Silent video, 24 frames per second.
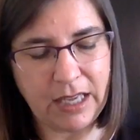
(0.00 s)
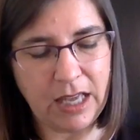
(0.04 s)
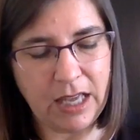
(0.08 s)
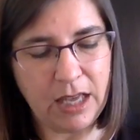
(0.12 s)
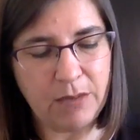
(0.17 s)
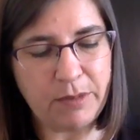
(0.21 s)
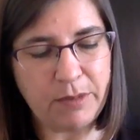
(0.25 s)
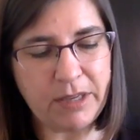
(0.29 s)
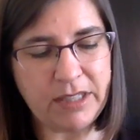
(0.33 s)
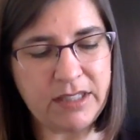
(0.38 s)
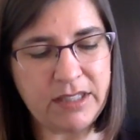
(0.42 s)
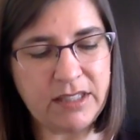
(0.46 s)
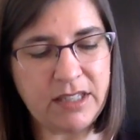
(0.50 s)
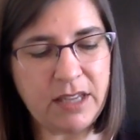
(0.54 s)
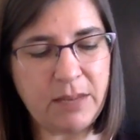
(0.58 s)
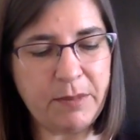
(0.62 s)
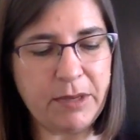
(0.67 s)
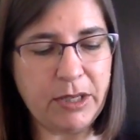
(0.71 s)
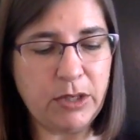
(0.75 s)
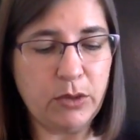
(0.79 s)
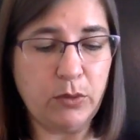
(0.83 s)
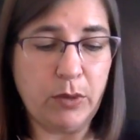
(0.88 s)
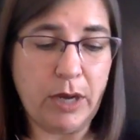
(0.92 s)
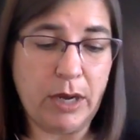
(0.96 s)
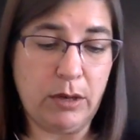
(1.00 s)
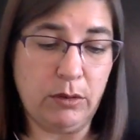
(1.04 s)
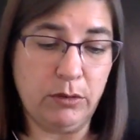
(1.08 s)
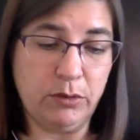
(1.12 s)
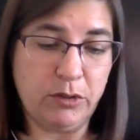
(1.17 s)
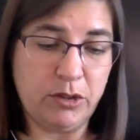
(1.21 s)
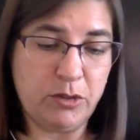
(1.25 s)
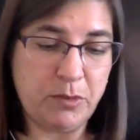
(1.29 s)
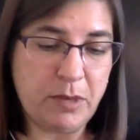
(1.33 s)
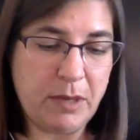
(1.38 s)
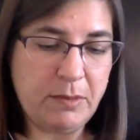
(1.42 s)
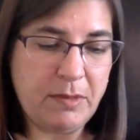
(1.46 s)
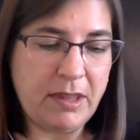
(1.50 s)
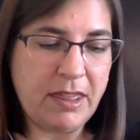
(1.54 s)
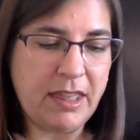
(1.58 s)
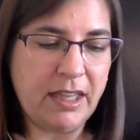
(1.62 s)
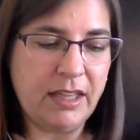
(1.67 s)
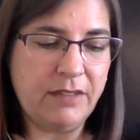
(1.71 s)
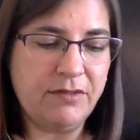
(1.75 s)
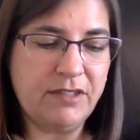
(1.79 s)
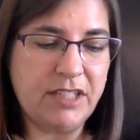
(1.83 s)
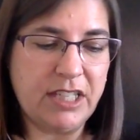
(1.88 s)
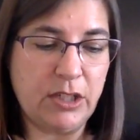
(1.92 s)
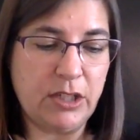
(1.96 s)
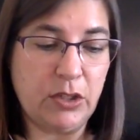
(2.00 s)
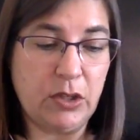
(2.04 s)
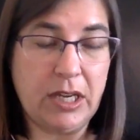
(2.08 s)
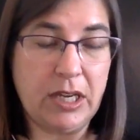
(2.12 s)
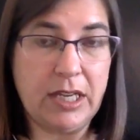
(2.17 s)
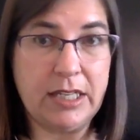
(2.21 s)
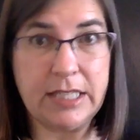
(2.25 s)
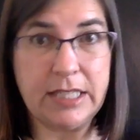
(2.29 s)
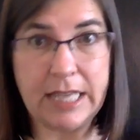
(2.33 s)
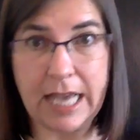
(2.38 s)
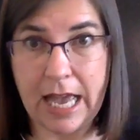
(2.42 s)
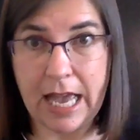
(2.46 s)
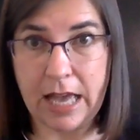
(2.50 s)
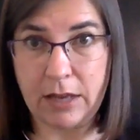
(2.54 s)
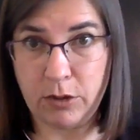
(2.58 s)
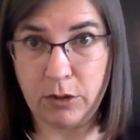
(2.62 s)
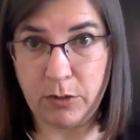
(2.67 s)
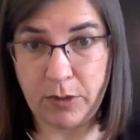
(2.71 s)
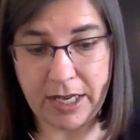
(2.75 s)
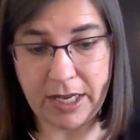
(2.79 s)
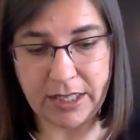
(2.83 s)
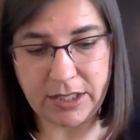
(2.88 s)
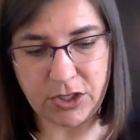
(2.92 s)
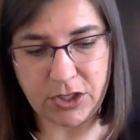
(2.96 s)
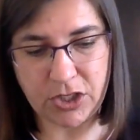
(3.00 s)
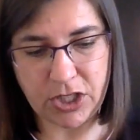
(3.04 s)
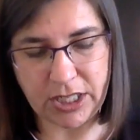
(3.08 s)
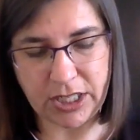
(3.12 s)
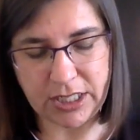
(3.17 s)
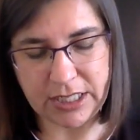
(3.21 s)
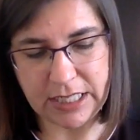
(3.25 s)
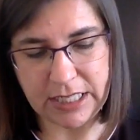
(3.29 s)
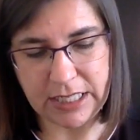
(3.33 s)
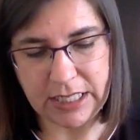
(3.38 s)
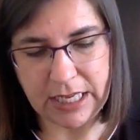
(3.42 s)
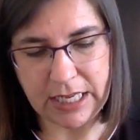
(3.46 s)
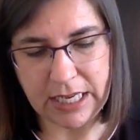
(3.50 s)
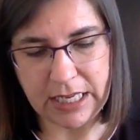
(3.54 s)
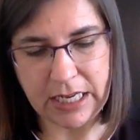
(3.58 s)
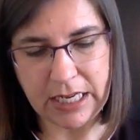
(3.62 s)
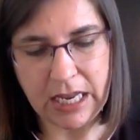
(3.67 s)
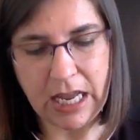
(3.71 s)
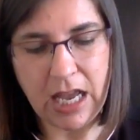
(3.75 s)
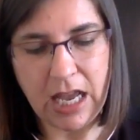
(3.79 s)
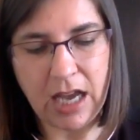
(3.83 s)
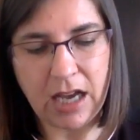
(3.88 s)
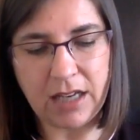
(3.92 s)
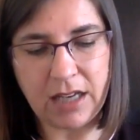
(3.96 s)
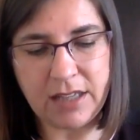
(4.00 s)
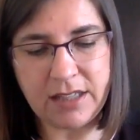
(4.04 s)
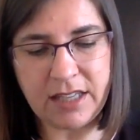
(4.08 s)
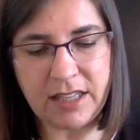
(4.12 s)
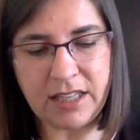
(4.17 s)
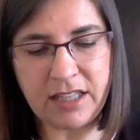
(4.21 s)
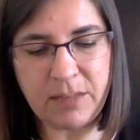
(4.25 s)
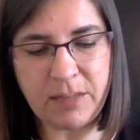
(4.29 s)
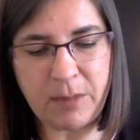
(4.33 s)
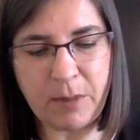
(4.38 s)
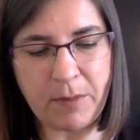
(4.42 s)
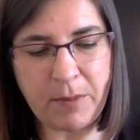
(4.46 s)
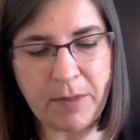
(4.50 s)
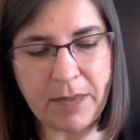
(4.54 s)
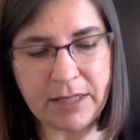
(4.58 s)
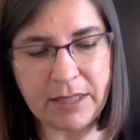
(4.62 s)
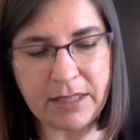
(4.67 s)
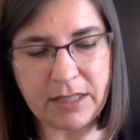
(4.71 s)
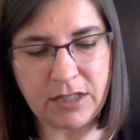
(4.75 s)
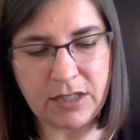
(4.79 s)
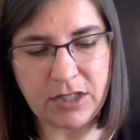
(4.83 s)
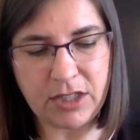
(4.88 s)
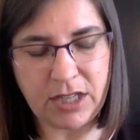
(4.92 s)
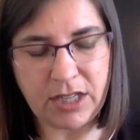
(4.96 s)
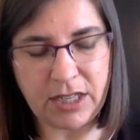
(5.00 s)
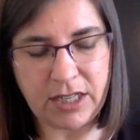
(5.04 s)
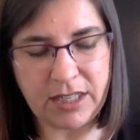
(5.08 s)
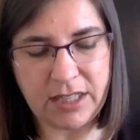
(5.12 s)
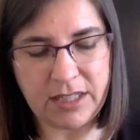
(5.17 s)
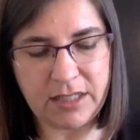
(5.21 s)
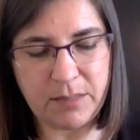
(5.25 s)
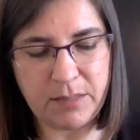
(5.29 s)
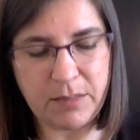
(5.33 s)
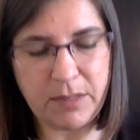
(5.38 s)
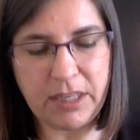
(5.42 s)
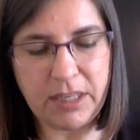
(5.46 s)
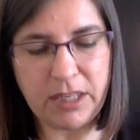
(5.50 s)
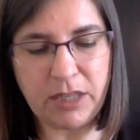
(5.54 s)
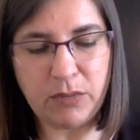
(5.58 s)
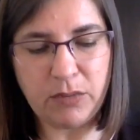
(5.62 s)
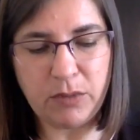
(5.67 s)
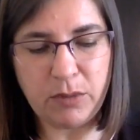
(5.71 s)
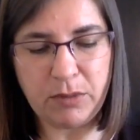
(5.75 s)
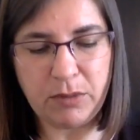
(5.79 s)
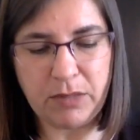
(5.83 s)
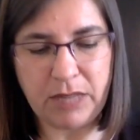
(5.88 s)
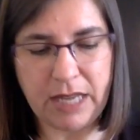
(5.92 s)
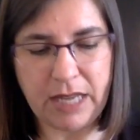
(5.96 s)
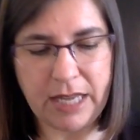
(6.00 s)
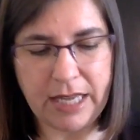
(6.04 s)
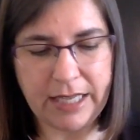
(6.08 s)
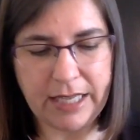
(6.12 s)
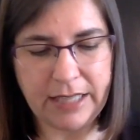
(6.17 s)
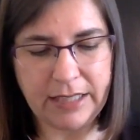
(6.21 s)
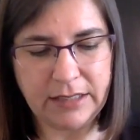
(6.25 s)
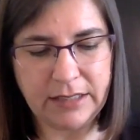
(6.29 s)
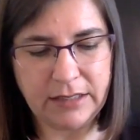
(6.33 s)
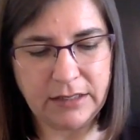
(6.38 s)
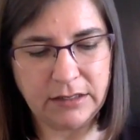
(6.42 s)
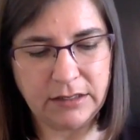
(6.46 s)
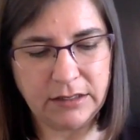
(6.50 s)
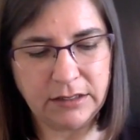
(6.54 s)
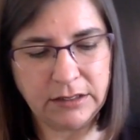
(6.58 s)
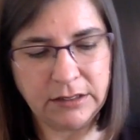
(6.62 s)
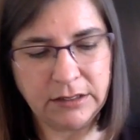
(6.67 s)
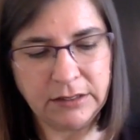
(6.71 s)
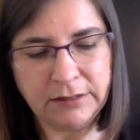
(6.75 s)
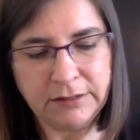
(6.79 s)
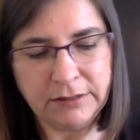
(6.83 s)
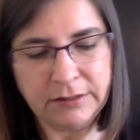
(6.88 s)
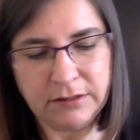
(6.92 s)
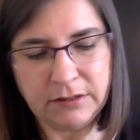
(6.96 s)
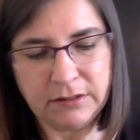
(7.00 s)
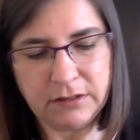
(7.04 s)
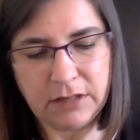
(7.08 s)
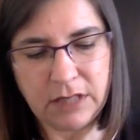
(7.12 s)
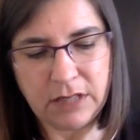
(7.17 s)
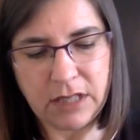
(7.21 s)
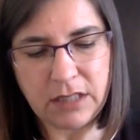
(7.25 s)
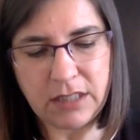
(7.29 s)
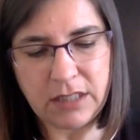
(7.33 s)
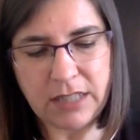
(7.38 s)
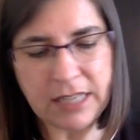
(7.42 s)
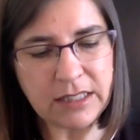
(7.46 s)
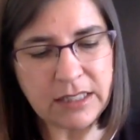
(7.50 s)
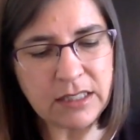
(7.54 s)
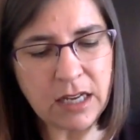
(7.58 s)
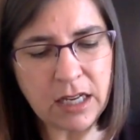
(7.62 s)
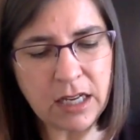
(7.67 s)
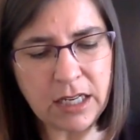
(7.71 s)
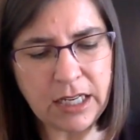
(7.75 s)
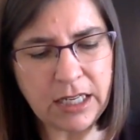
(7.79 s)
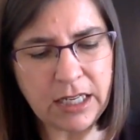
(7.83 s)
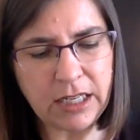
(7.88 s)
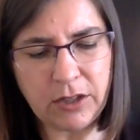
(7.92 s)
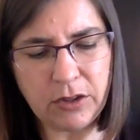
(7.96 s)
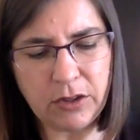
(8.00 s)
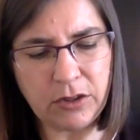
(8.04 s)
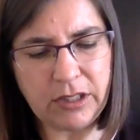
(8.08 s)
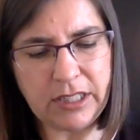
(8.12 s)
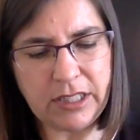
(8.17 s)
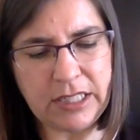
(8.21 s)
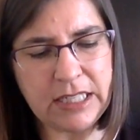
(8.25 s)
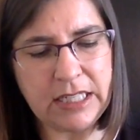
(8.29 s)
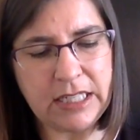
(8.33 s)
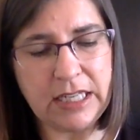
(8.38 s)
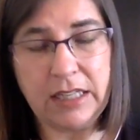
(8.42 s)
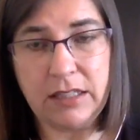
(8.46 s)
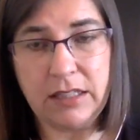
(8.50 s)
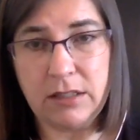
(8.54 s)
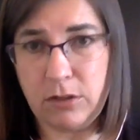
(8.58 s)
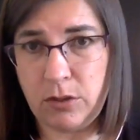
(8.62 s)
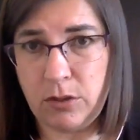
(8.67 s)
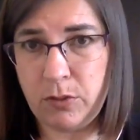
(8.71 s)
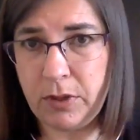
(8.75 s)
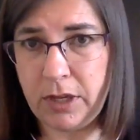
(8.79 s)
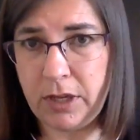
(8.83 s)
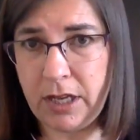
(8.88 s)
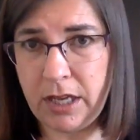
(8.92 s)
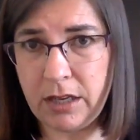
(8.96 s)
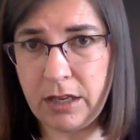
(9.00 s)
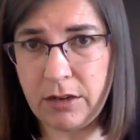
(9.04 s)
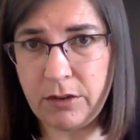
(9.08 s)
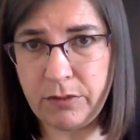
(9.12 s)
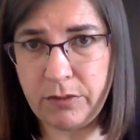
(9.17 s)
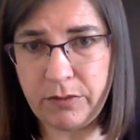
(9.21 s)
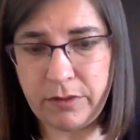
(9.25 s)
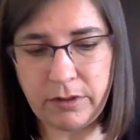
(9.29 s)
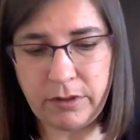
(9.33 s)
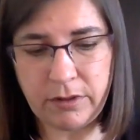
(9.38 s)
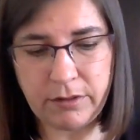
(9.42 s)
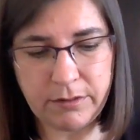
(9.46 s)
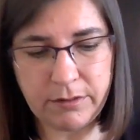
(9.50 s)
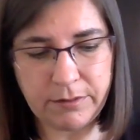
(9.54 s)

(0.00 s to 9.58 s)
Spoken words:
My stomach growled, which made me think of dinner and Dad, who hadn't checked in yet. I sent him a message and got his immediate reply. Dad's not eating early tonight, so you want to head over?